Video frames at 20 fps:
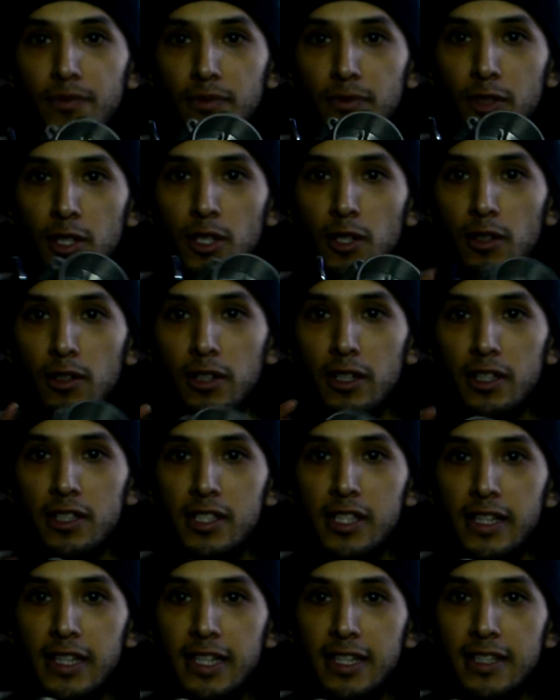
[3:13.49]
You can
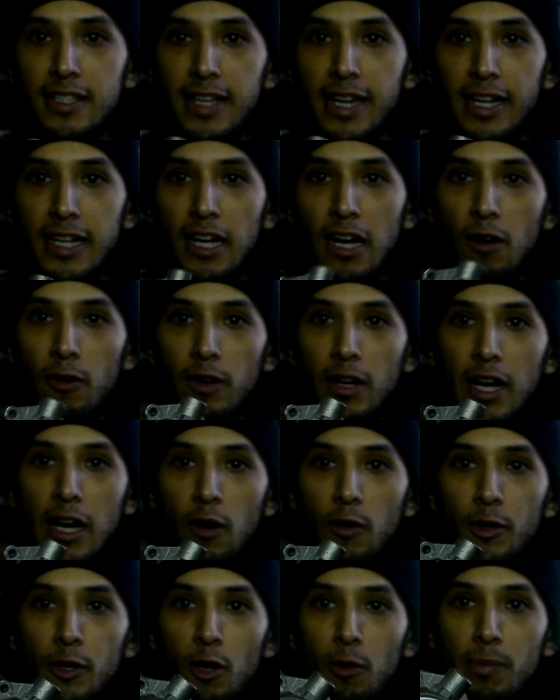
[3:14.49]
see the intake,
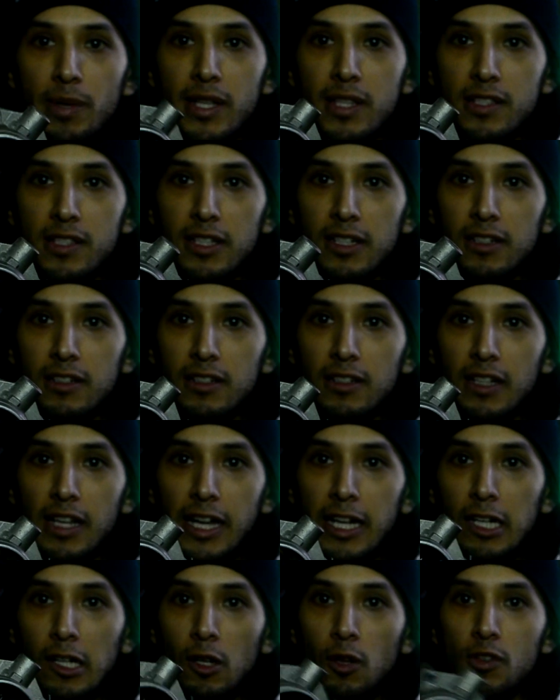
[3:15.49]
how it opens and
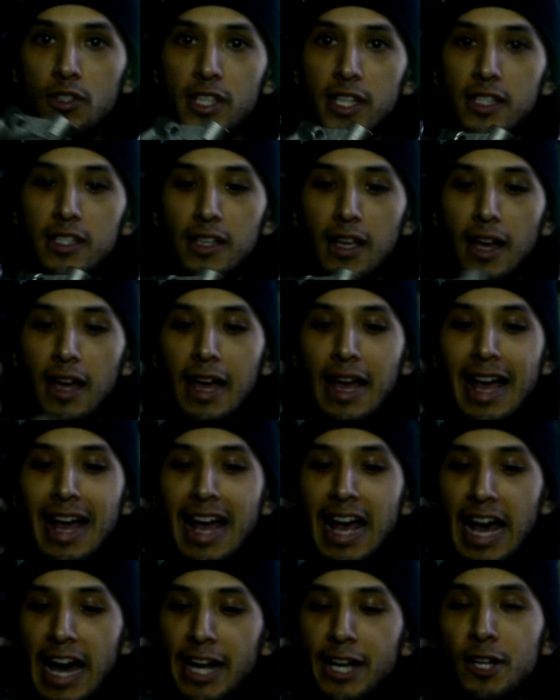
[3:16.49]
closes.
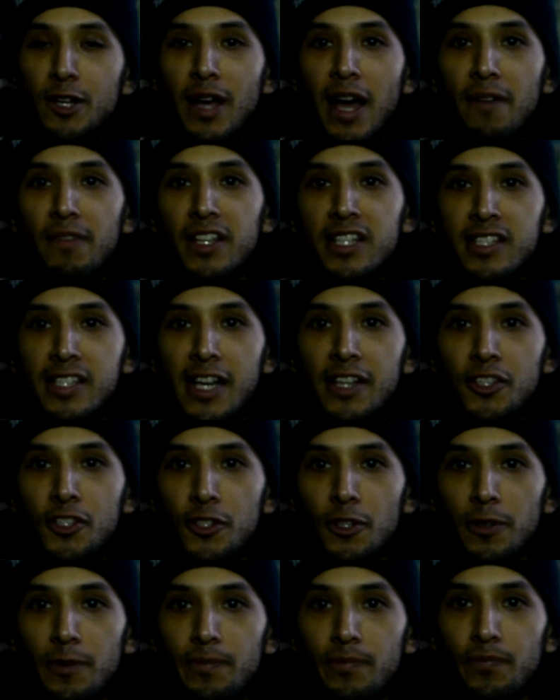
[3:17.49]
And then you have the
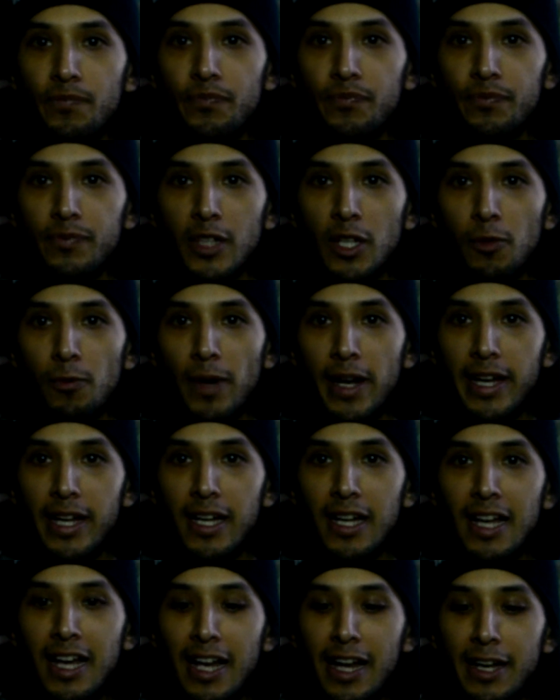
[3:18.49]
sensor, right?
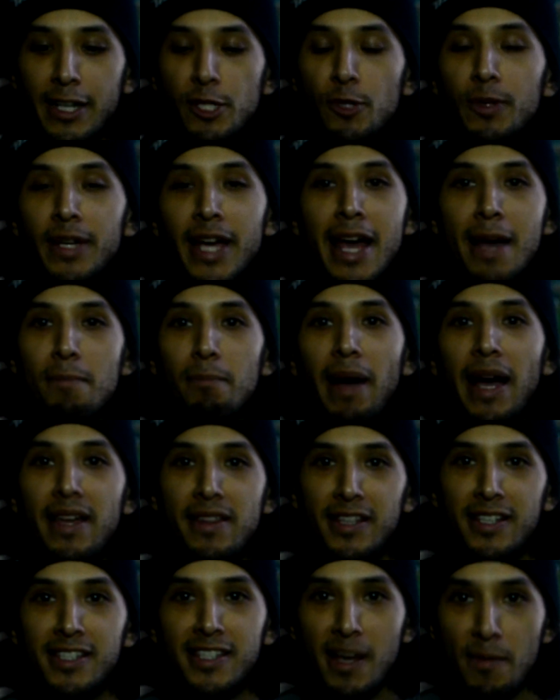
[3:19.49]
You can't buy
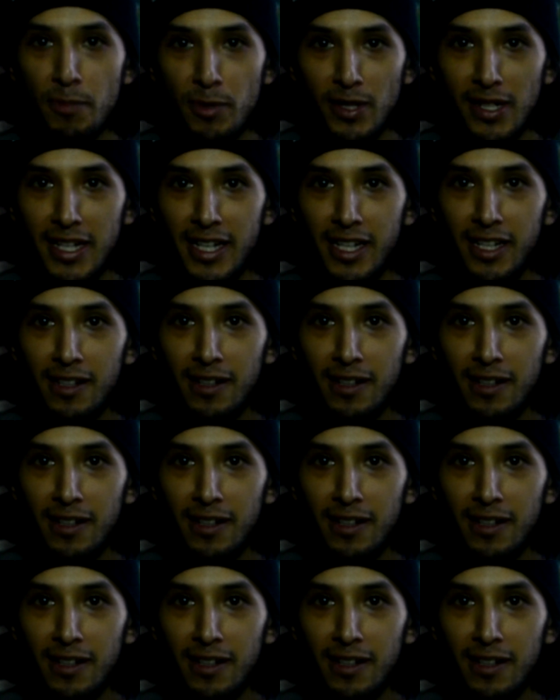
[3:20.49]
this separately.